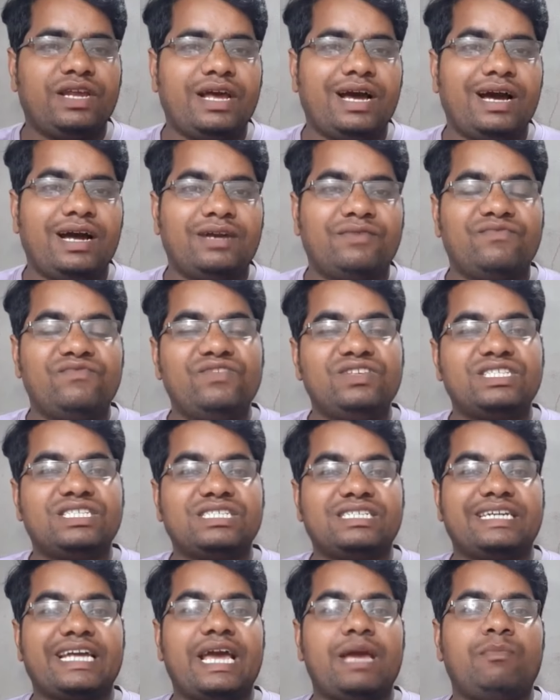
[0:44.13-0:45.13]
hot, which
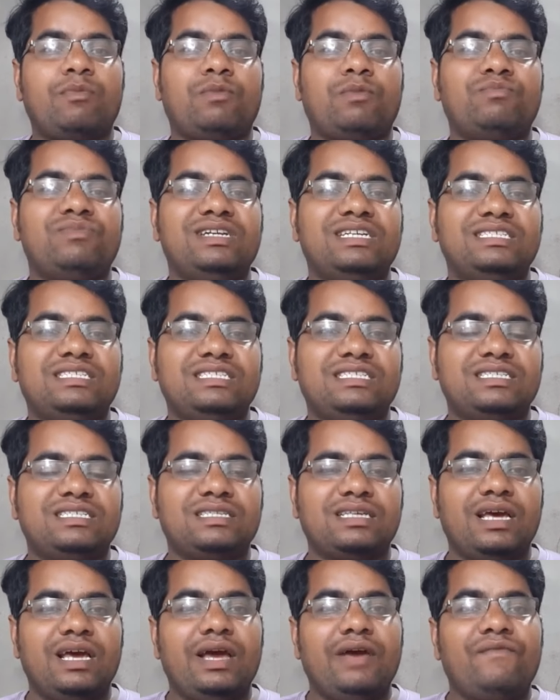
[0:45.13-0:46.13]
type of niche is
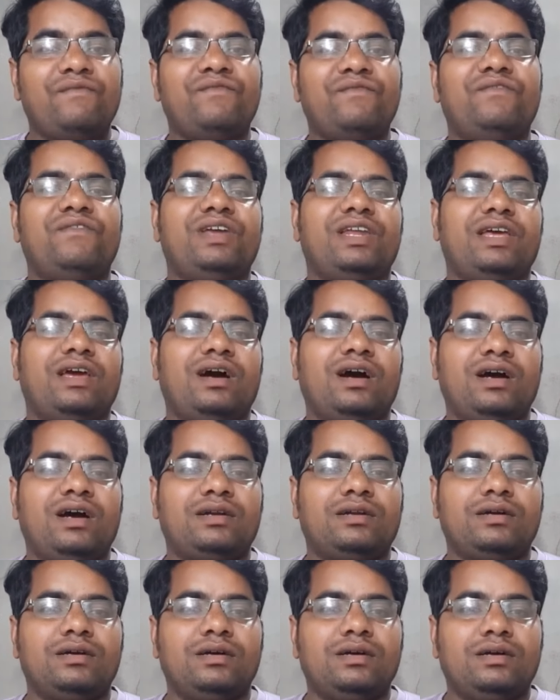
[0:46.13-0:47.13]
very hot.
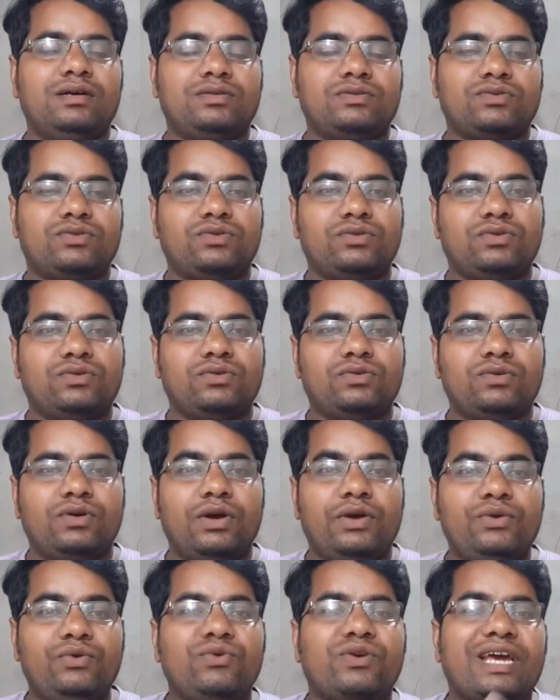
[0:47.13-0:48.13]
So
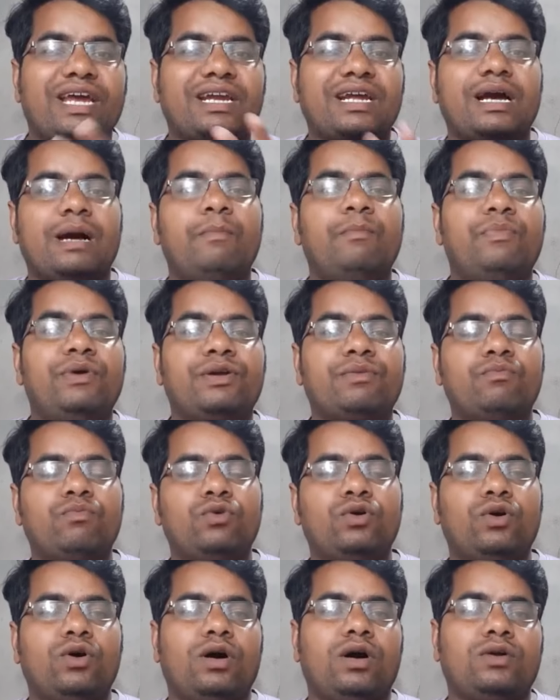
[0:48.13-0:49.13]
you can compare
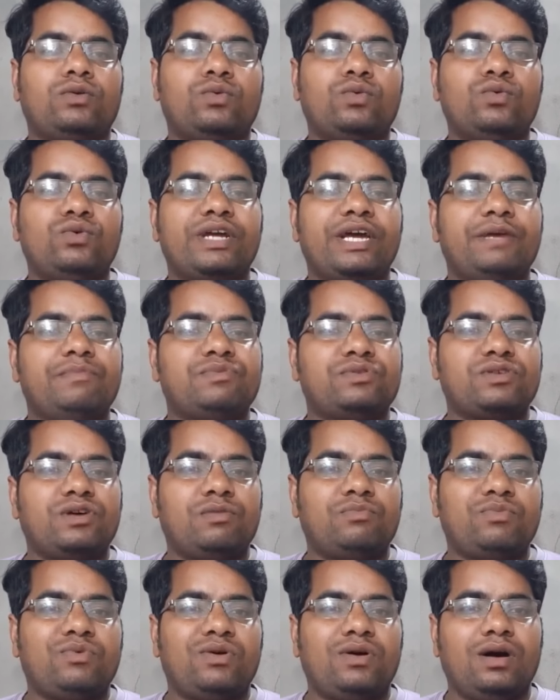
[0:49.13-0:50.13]
two types
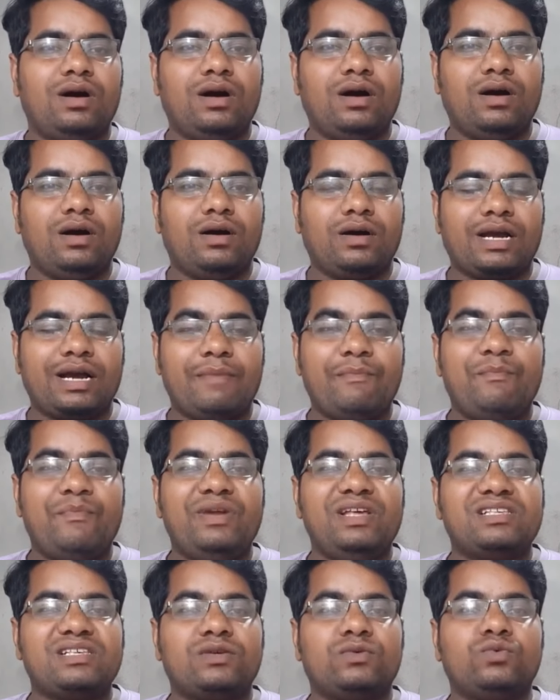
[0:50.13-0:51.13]
of
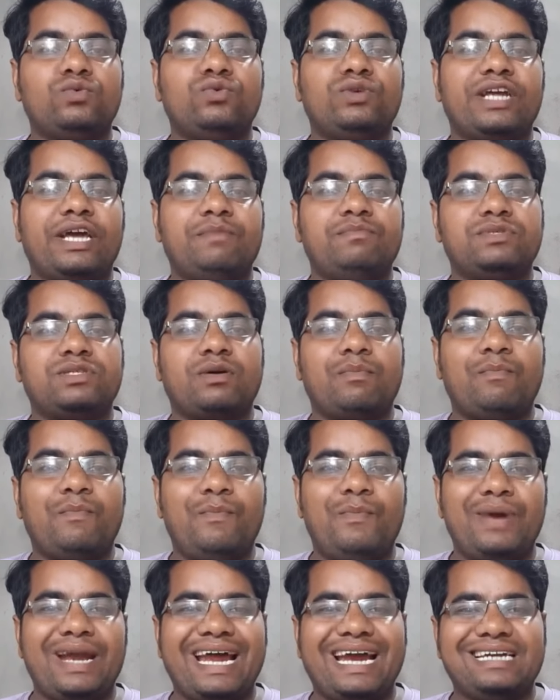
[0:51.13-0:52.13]
companies or two types of
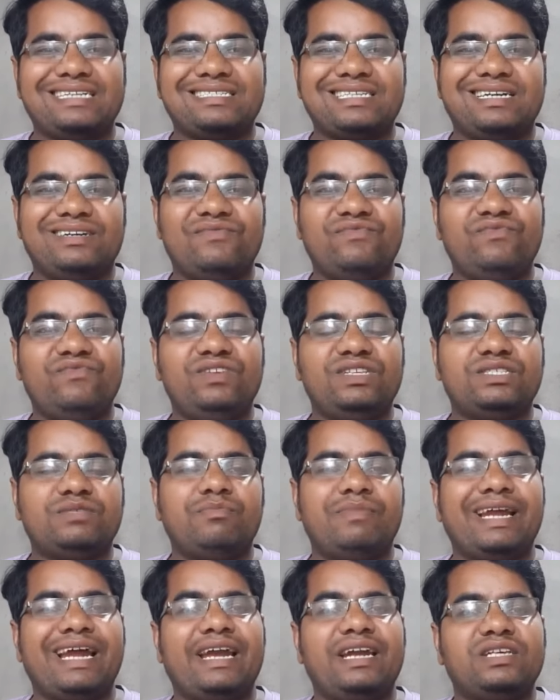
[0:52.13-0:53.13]
brands, and which
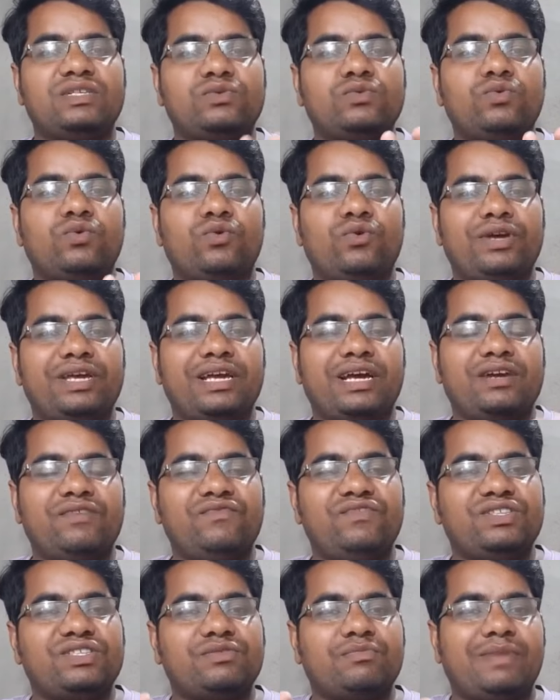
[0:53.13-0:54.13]
brand is growing and
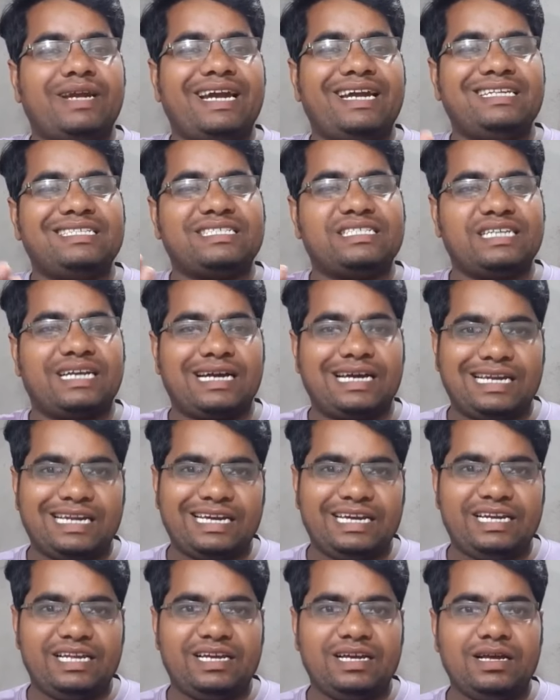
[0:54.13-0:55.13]
which brand is
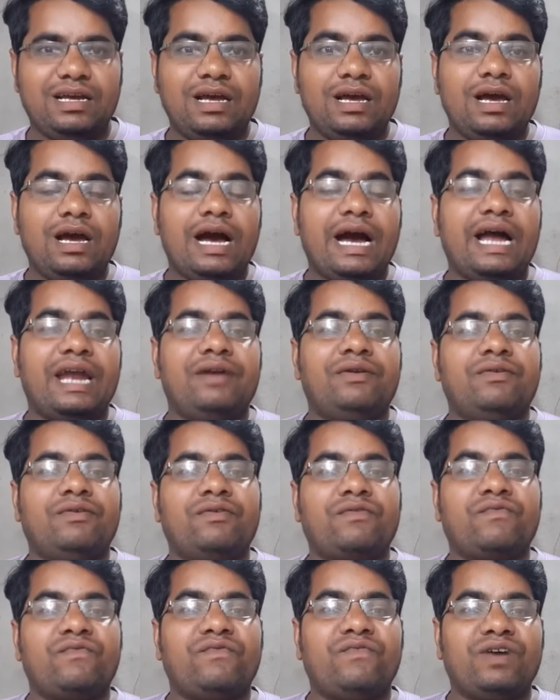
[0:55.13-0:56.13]
declining, and
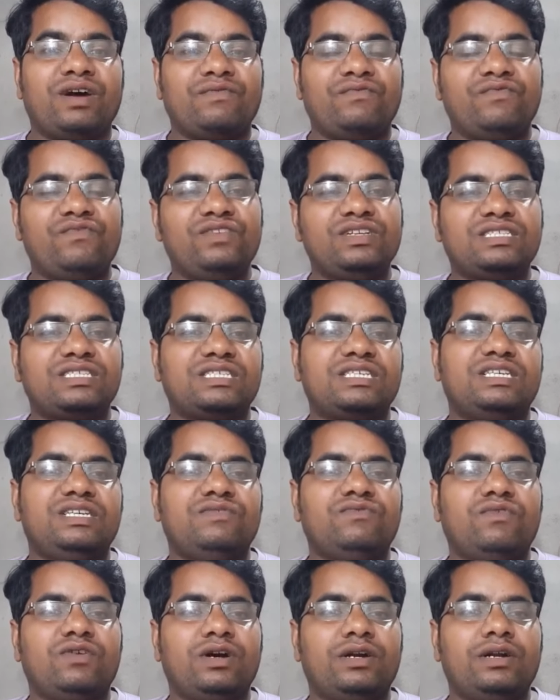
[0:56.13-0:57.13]
for which
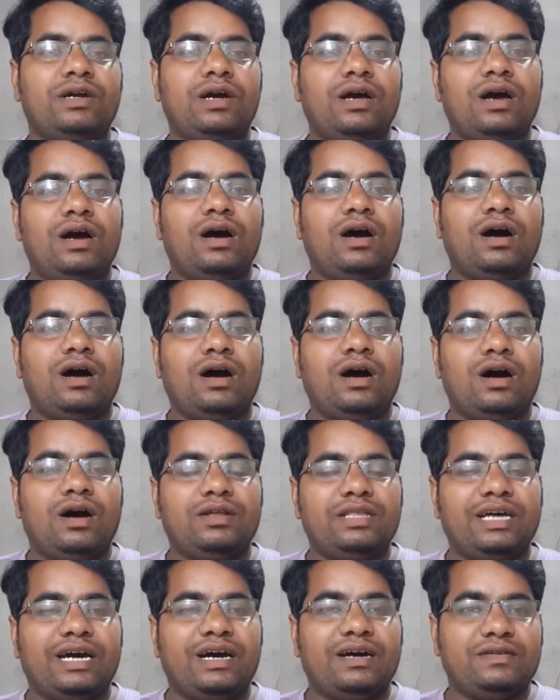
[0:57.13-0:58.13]
keyword
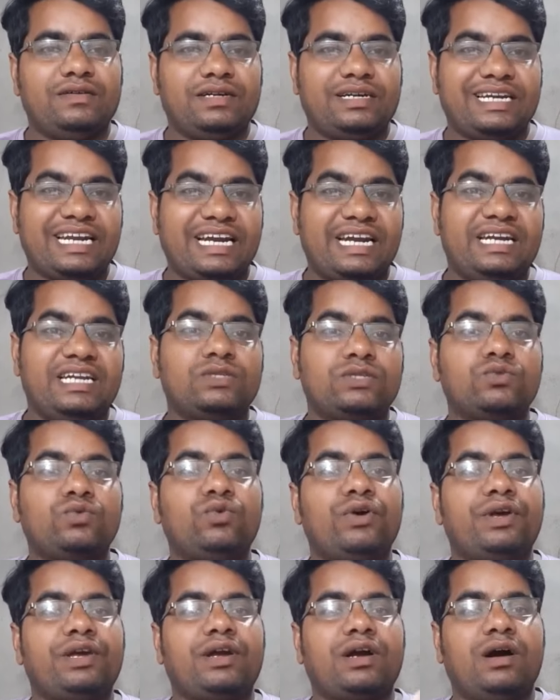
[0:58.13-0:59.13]
the trend is
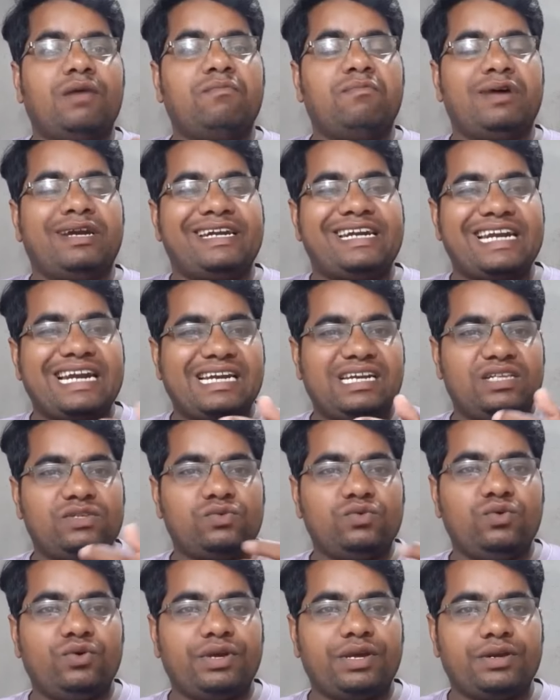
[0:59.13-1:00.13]
going up or trend is
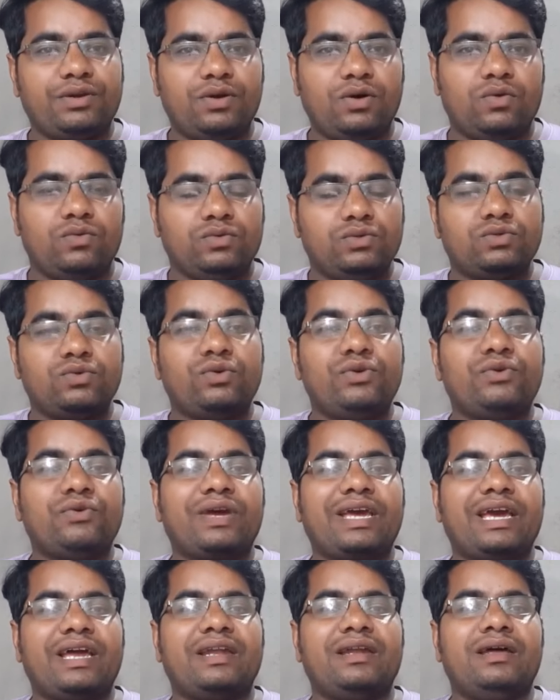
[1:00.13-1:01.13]
going down. So you
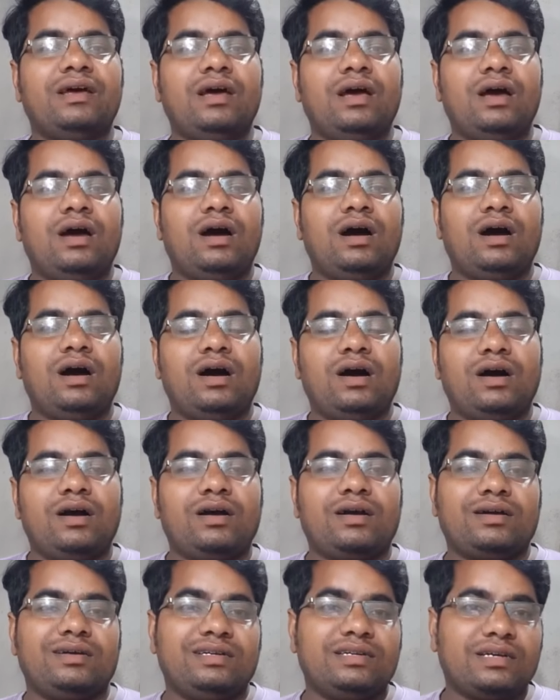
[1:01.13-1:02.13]
can
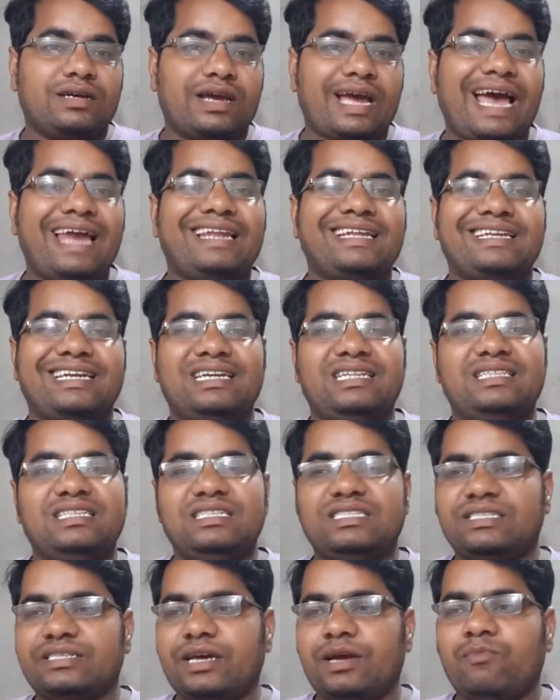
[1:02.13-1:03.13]
calculate
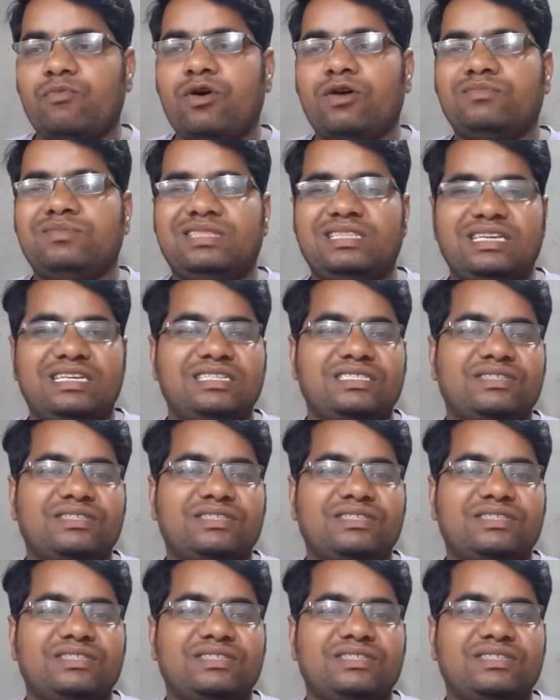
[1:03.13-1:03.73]
this type of things